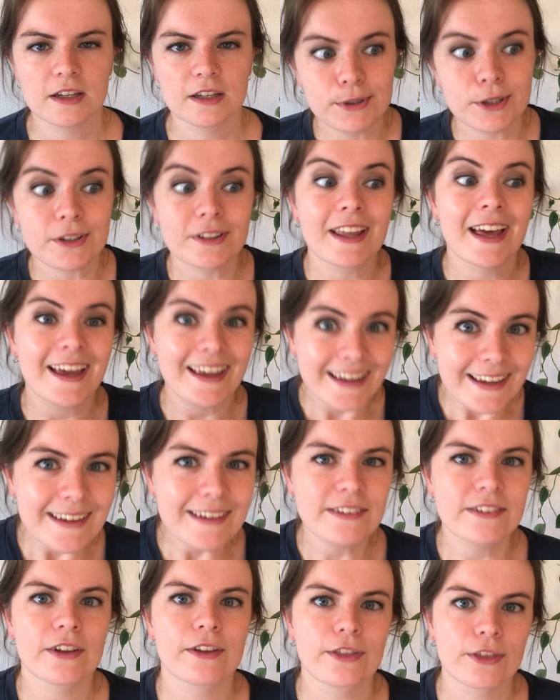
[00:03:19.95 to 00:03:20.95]
But there
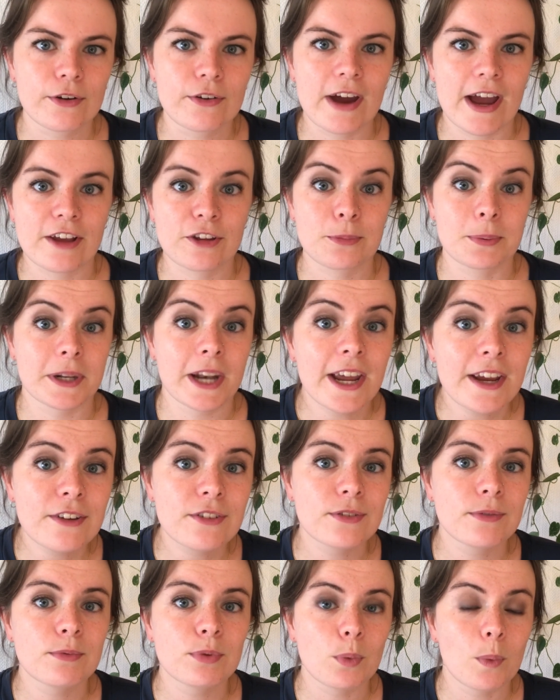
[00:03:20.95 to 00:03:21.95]
is a thorough
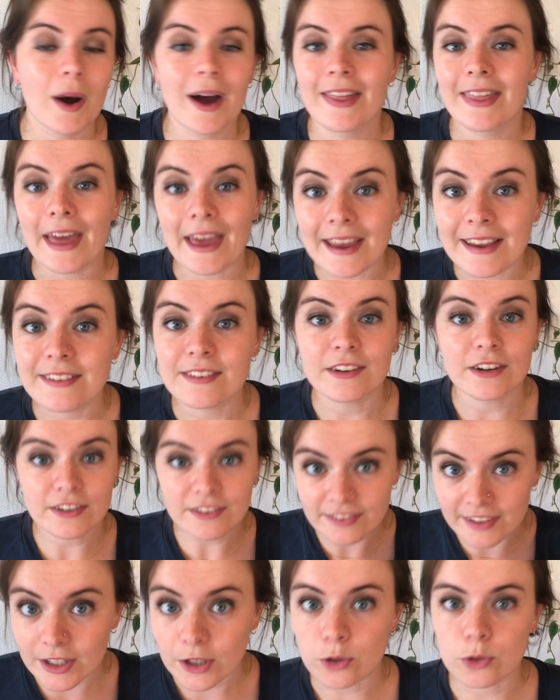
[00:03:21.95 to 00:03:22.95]
explanation for why there isn't a
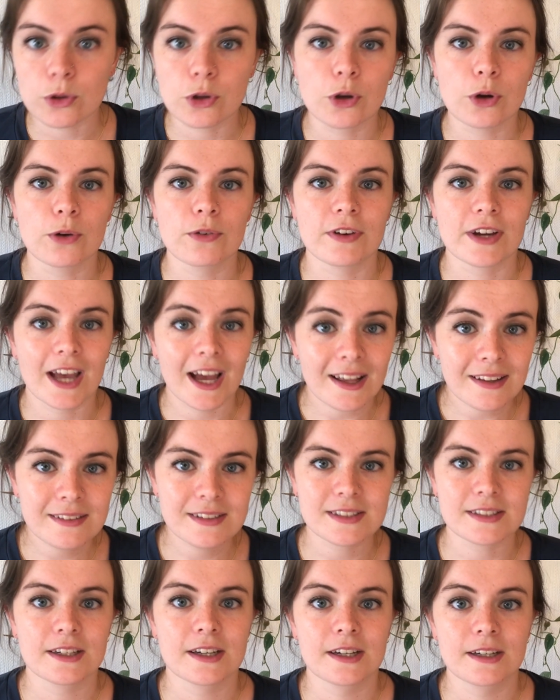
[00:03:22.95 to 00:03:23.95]
single cure for
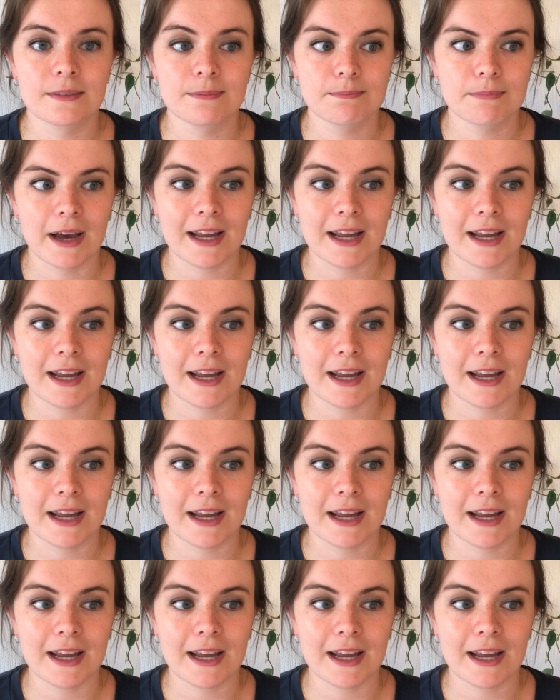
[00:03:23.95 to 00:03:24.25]
cancer,